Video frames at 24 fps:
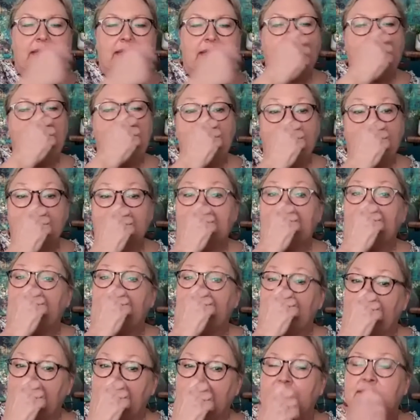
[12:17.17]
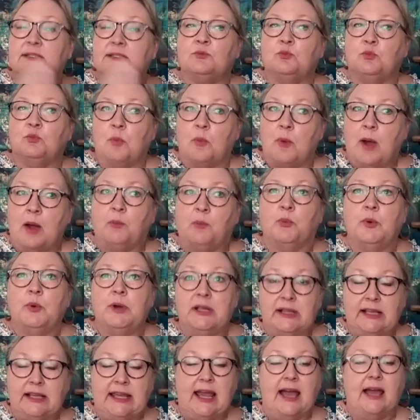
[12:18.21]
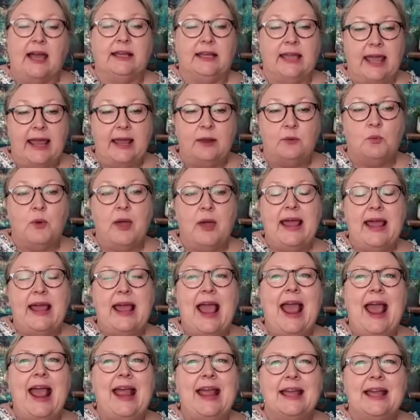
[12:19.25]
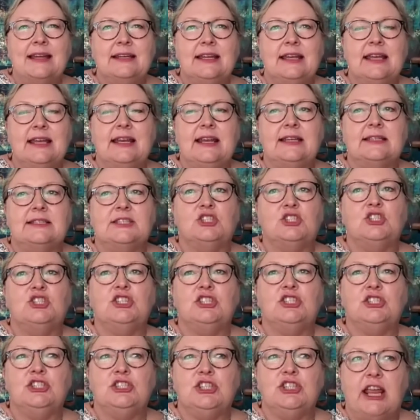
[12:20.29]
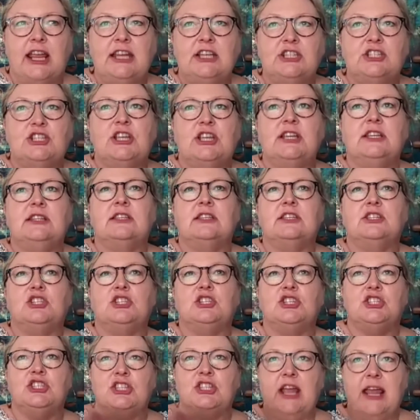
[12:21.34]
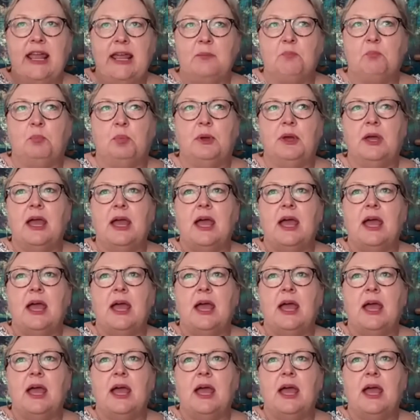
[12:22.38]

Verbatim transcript: mm-hmm. it is, it is really a gateway, and it is sh- changing the shape